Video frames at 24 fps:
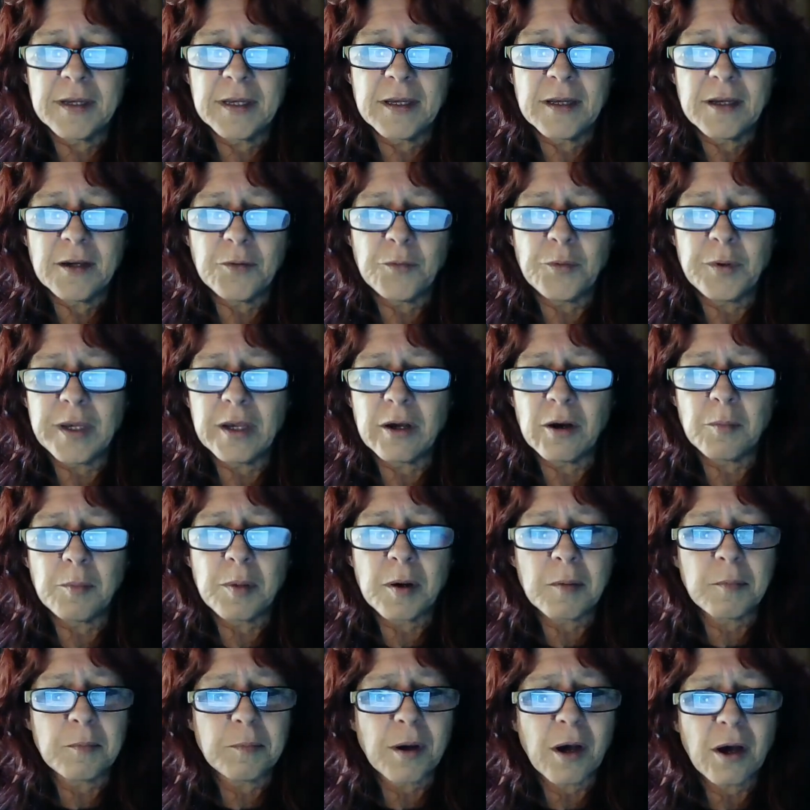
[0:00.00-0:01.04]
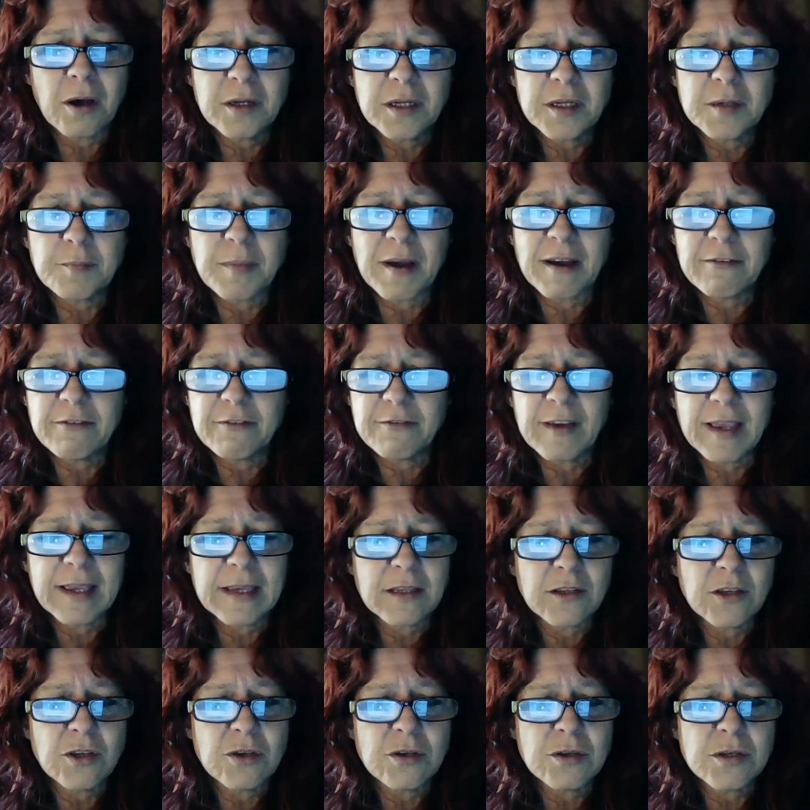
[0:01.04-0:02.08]
We are bombarded by
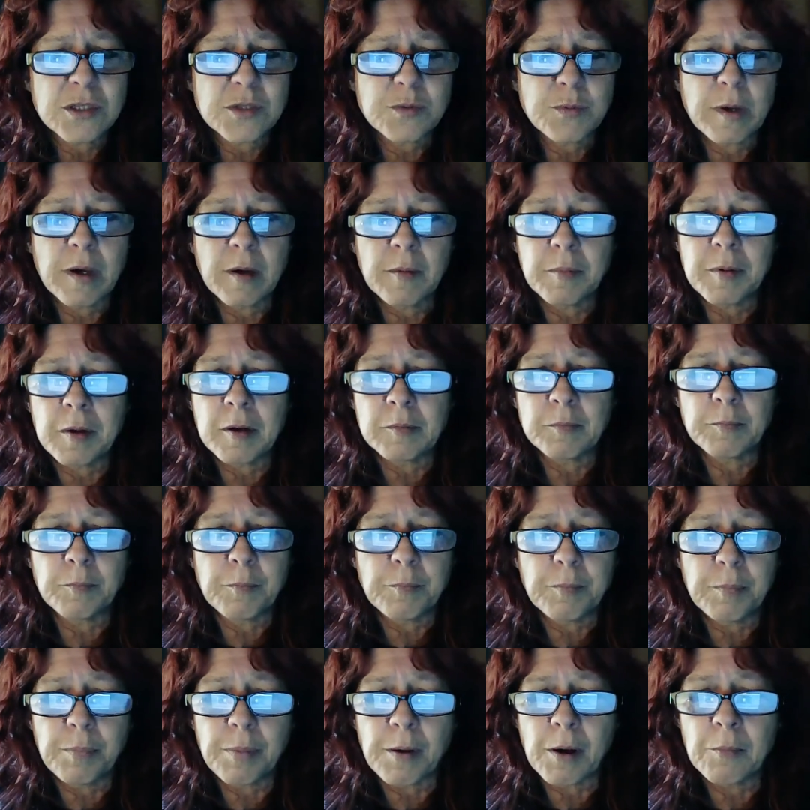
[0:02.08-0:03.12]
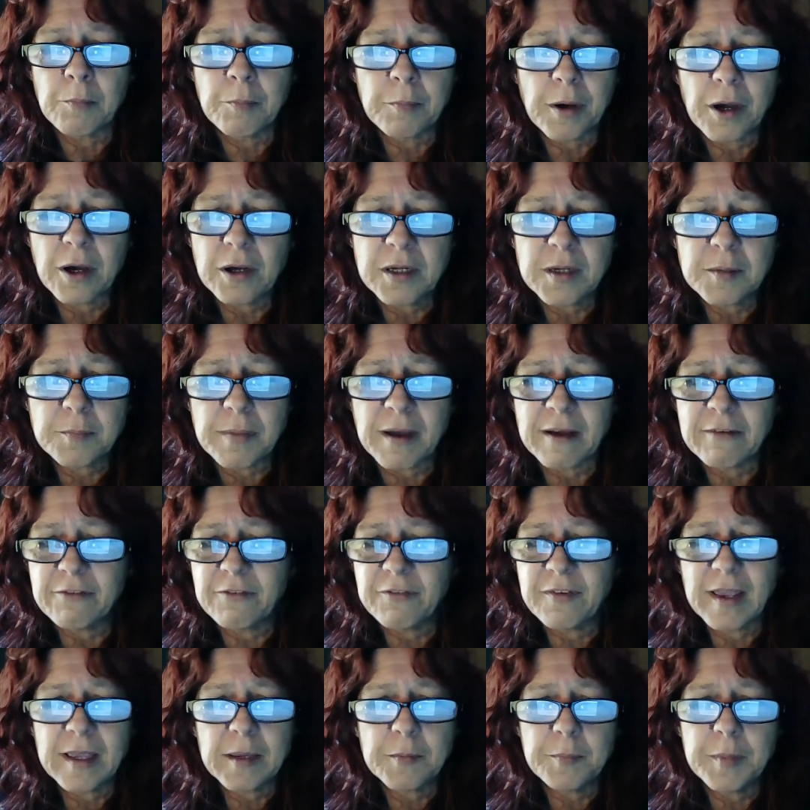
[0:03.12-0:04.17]
fake news. We are bombarded by
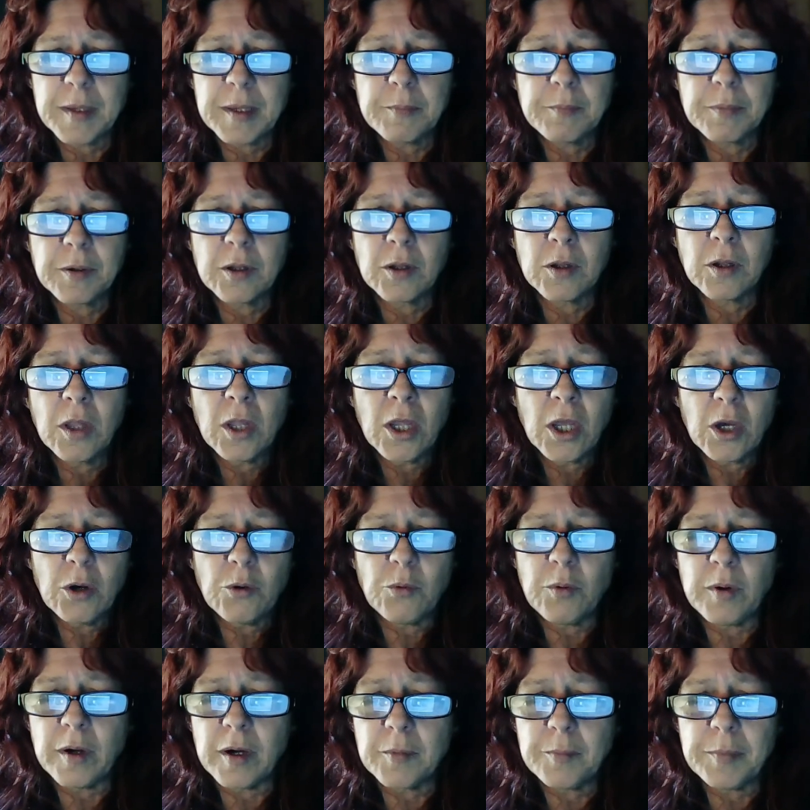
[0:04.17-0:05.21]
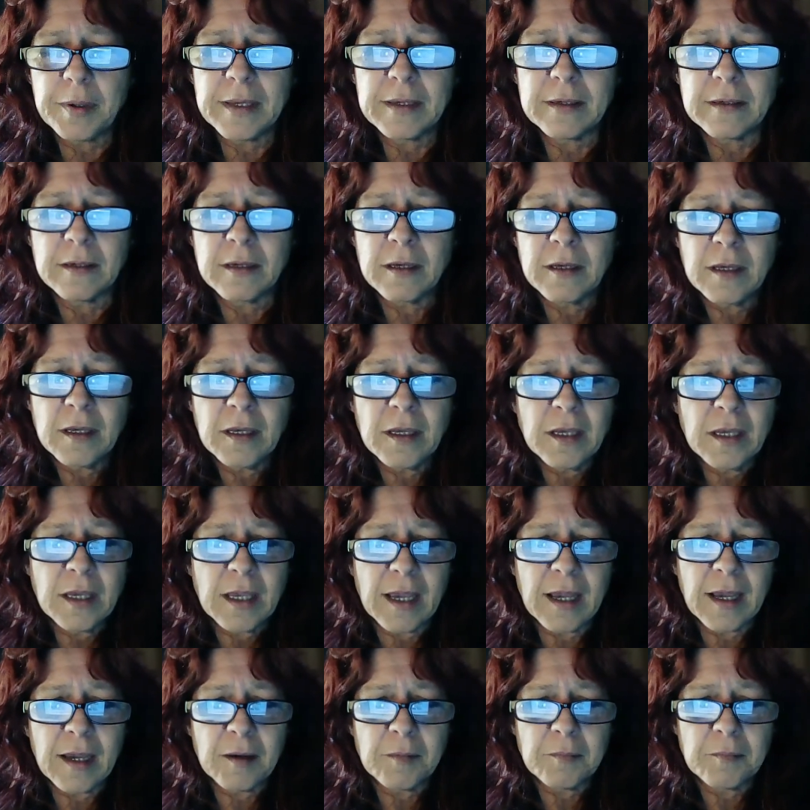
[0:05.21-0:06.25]
fake people. We are being
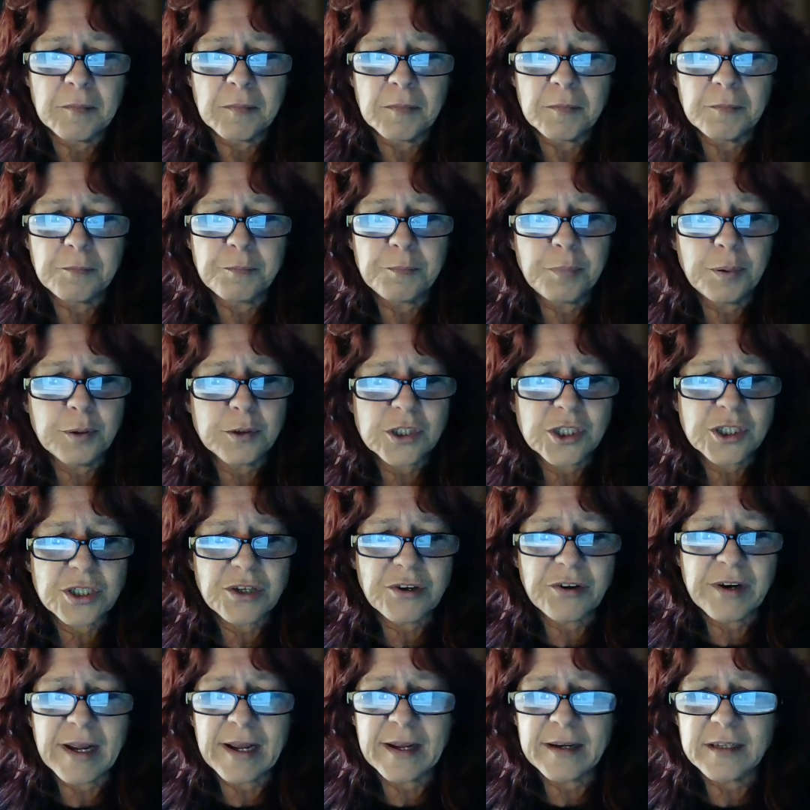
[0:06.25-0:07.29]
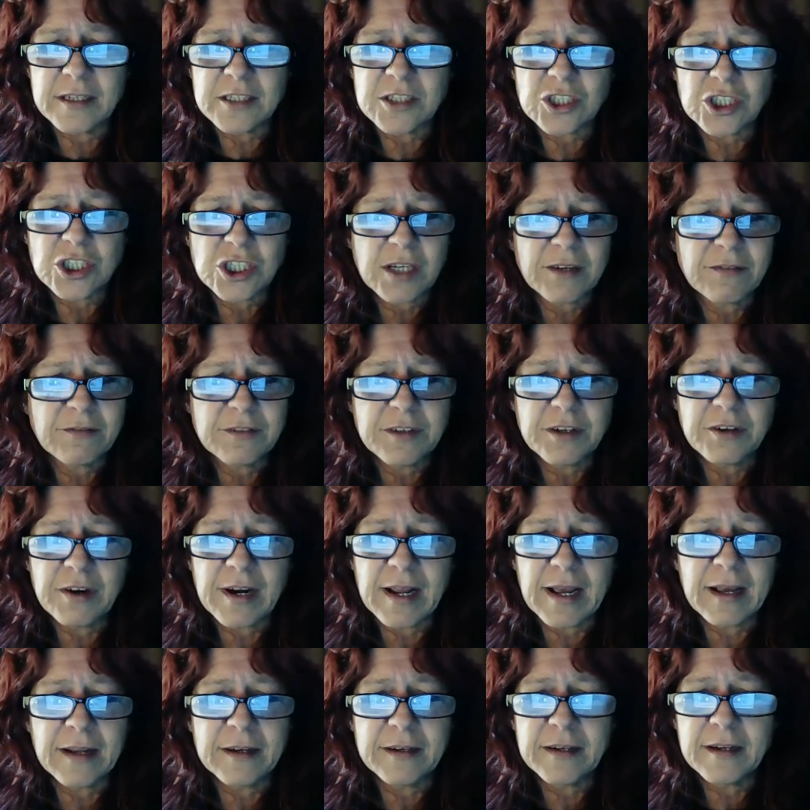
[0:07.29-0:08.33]
pushed around and shoved
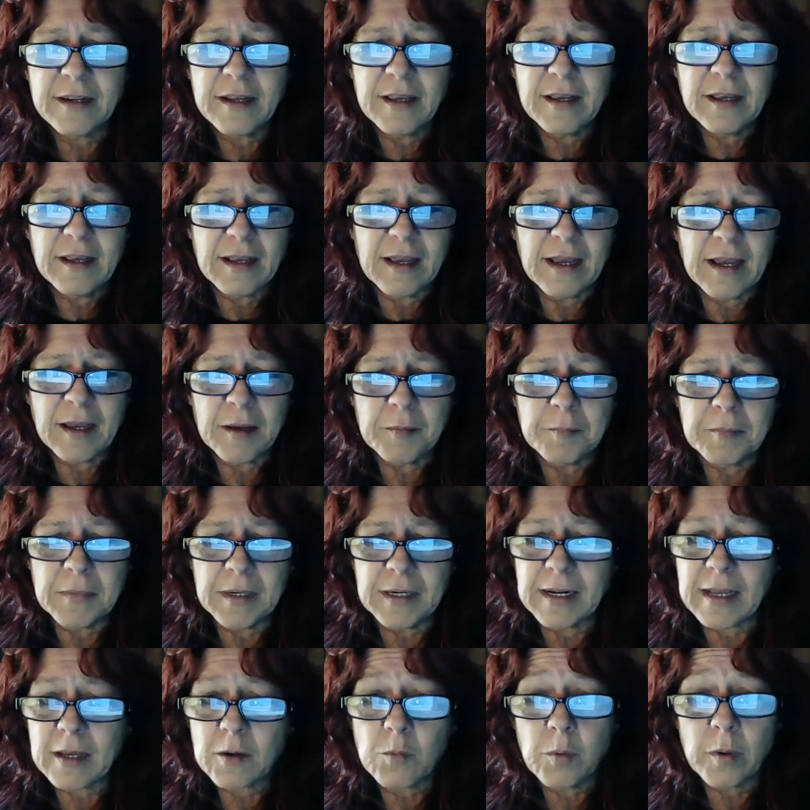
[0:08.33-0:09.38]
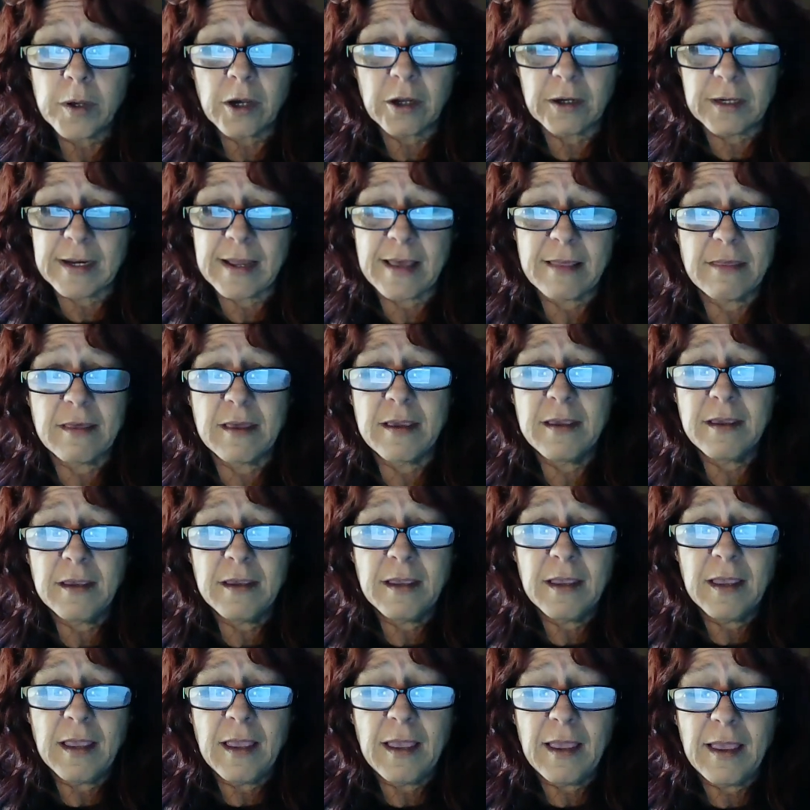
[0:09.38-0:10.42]
around like we are nothing,
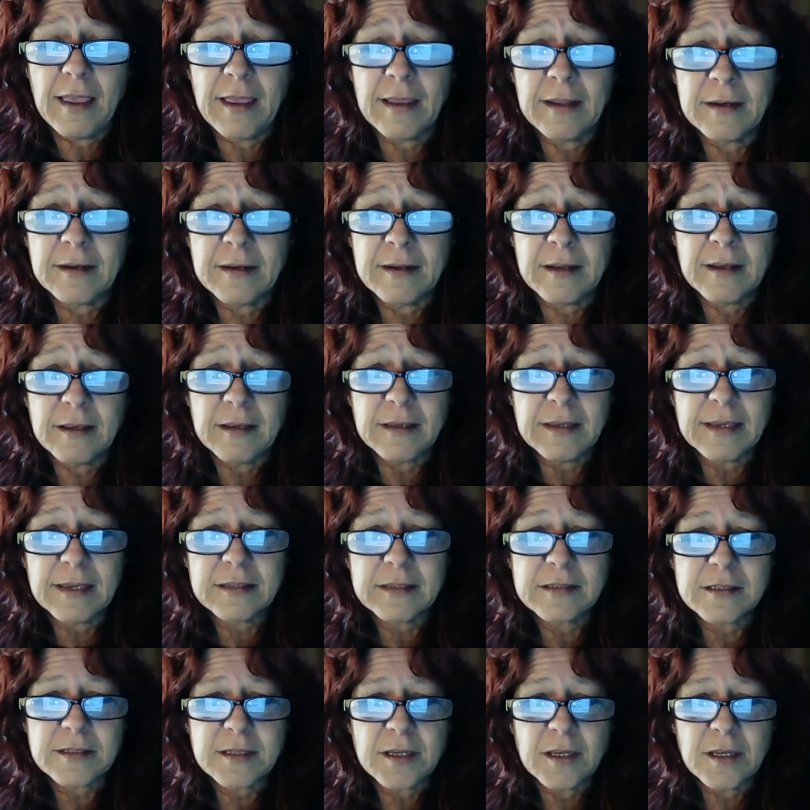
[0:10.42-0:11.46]
and yet